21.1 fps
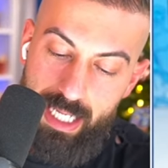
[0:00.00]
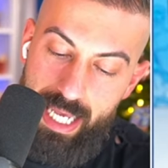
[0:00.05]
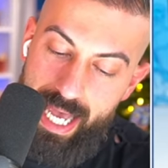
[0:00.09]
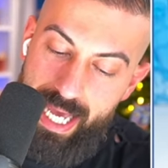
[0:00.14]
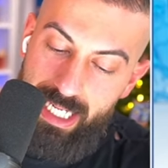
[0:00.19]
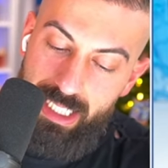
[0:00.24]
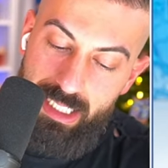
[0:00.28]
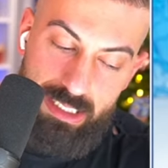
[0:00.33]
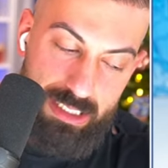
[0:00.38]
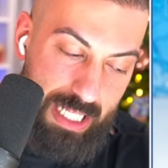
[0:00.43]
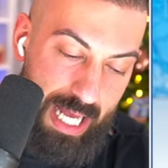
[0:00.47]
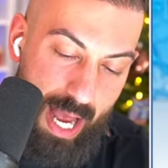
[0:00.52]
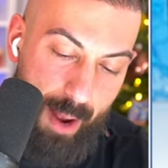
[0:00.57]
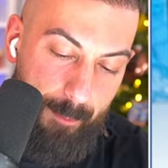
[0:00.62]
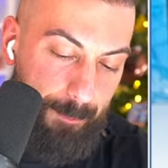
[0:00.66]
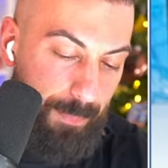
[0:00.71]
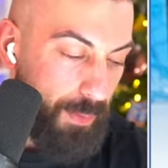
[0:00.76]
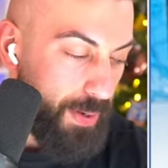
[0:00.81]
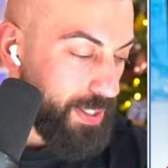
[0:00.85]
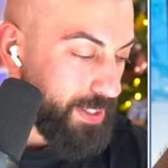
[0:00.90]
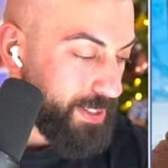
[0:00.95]
And a
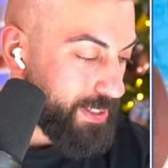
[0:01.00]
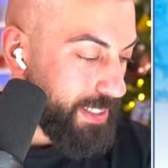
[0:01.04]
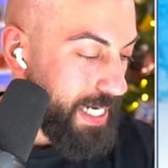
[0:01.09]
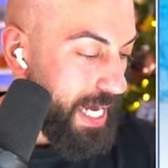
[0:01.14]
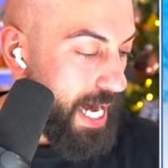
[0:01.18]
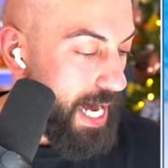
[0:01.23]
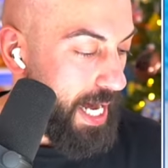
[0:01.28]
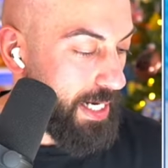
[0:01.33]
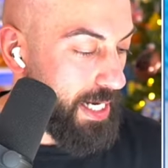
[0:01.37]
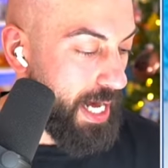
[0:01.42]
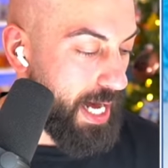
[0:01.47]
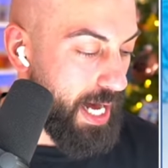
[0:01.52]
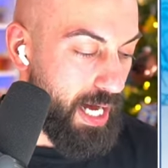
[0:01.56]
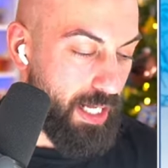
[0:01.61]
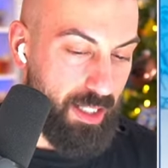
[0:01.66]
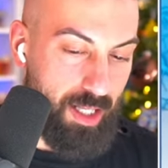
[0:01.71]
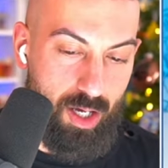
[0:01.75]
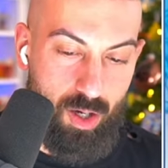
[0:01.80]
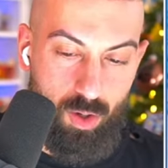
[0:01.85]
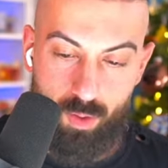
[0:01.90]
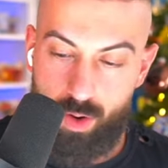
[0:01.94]
Lapras
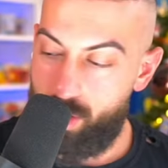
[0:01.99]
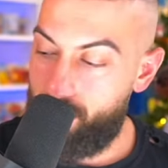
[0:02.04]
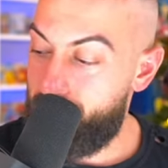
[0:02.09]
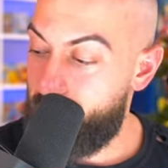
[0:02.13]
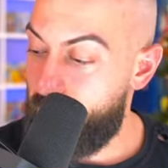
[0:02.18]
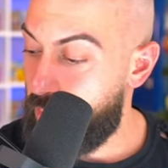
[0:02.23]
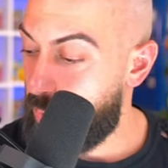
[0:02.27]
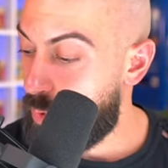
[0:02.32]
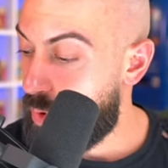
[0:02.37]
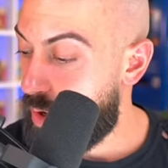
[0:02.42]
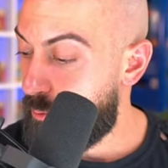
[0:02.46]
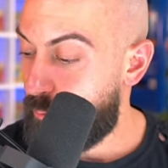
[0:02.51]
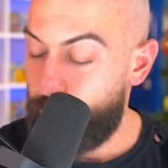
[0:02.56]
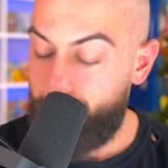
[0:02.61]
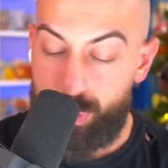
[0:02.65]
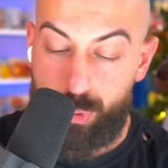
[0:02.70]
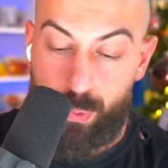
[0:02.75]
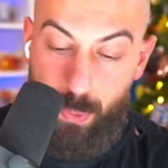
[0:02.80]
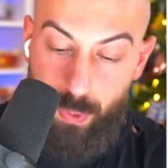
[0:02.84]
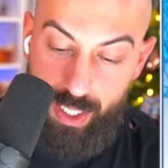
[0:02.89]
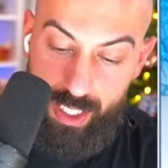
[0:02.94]
non-holo. Okay, one for
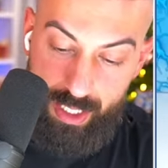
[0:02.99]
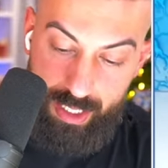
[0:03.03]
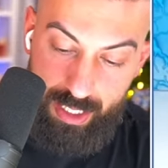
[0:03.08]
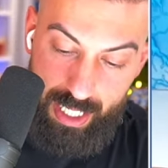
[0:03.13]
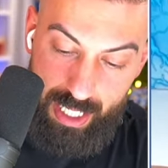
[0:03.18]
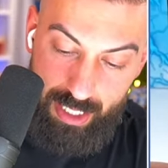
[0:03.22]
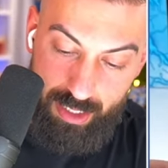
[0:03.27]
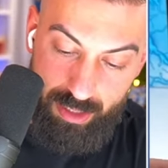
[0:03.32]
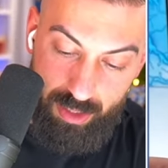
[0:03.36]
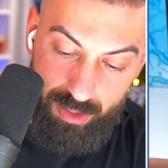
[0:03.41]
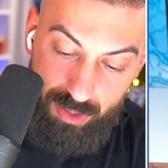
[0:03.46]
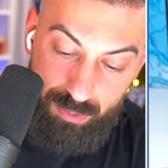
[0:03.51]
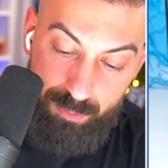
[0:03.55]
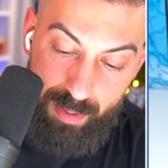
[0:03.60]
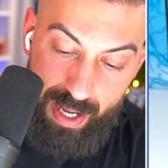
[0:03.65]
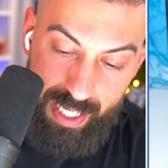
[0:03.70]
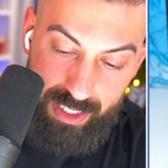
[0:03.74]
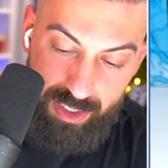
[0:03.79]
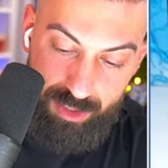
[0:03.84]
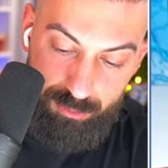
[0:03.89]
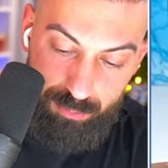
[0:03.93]
three again. Another
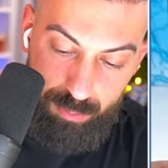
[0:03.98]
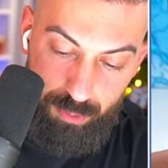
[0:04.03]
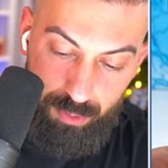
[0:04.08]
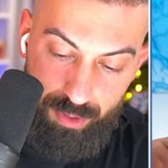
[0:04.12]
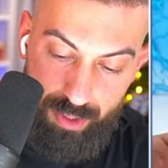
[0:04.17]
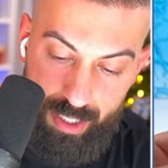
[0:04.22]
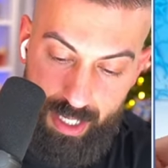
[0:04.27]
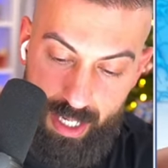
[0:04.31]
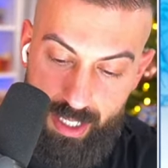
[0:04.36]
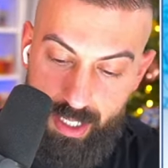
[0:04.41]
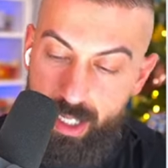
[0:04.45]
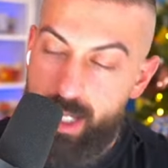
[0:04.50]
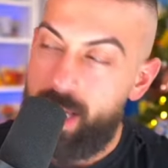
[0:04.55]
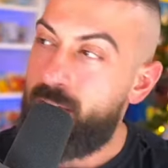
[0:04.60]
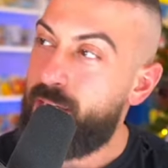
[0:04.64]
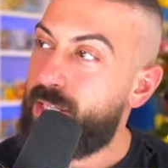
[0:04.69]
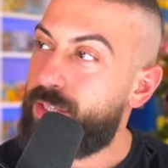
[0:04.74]
massive pull to get.